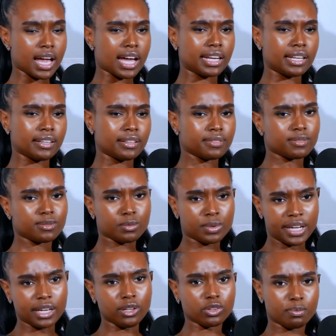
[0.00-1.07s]
and
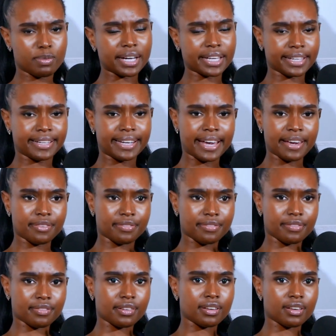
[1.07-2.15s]
when i look back in
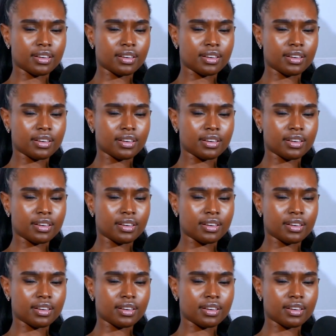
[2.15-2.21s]
life